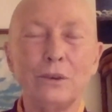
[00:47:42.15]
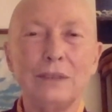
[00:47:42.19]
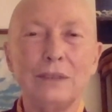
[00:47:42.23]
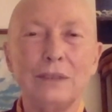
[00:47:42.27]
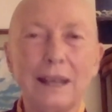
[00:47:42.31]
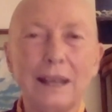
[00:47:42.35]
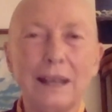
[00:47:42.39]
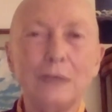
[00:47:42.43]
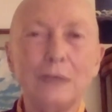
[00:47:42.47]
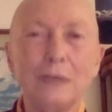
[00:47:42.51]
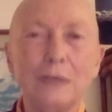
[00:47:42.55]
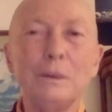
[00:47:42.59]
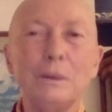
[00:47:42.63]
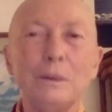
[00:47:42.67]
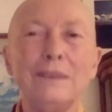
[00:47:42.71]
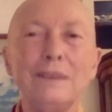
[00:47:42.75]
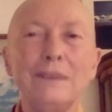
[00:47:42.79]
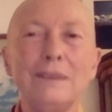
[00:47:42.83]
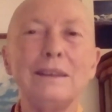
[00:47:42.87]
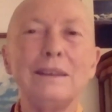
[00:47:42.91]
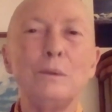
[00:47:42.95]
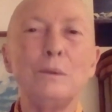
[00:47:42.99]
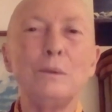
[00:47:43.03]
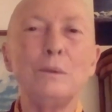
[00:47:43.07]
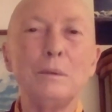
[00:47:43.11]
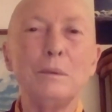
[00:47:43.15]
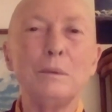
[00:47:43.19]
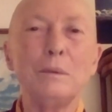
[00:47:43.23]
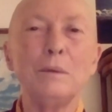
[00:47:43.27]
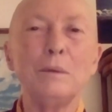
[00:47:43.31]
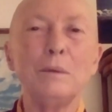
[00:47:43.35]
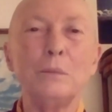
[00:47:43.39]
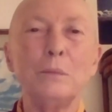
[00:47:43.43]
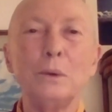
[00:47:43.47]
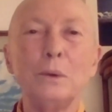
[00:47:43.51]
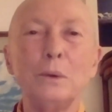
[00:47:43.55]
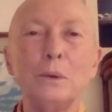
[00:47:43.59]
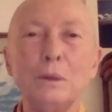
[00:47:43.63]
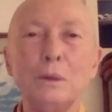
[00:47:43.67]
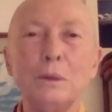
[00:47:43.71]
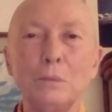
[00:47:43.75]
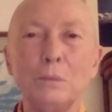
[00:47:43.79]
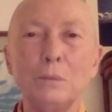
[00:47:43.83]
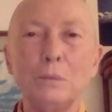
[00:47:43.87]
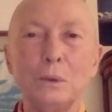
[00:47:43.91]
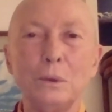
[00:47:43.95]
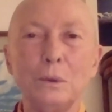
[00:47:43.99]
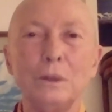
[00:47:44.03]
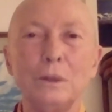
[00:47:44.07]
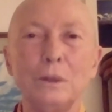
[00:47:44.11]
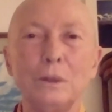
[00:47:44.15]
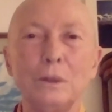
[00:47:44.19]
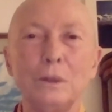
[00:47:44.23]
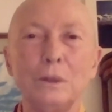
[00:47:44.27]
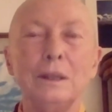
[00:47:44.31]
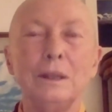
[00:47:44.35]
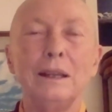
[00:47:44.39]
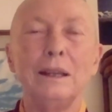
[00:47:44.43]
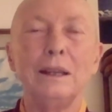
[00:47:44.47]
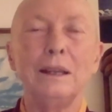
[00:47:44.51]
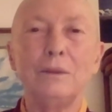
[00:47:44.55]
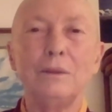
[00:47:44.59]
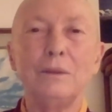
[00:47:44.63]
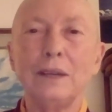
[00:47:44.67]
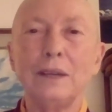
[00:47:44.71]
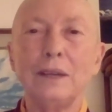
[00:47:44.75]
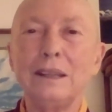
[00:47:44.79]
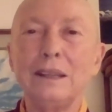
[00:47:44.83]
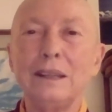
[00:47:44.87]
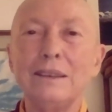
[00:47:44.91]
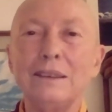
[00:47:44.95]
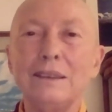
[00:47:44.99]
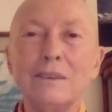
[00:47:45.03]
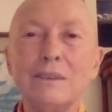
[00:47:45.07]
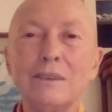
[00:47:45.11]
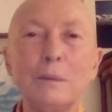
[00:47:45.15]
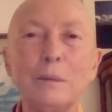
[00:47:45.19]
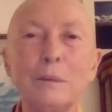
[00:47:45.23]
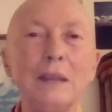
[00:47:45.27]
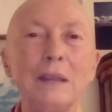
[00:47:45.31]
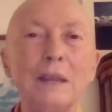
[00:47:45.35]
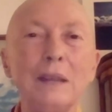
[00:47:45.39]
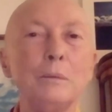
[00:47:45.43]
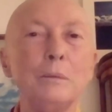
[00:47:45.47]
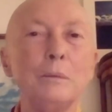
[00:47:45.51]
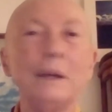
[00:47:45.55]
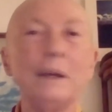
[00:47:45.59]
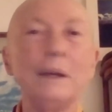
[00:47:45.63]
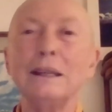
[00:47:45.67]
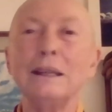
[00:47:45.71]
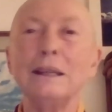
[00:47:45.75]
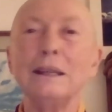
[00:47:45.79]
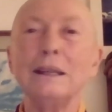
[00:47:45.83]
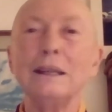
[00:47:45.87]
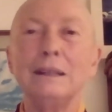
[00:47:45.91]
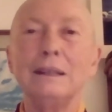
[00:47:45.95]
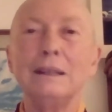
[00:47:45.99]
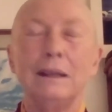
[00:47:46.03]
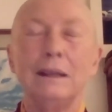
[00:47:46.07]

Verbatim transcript: Now we see women more and more invited to speak, but